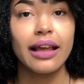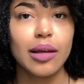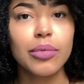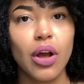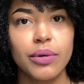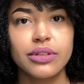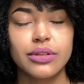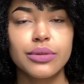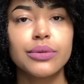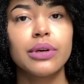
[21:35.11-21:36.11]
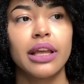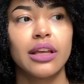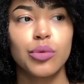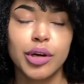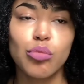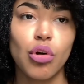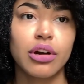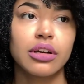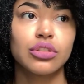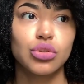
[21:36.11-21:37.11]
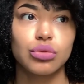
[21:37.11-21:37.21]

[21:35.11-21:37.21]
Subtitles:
I am going to do a grimoire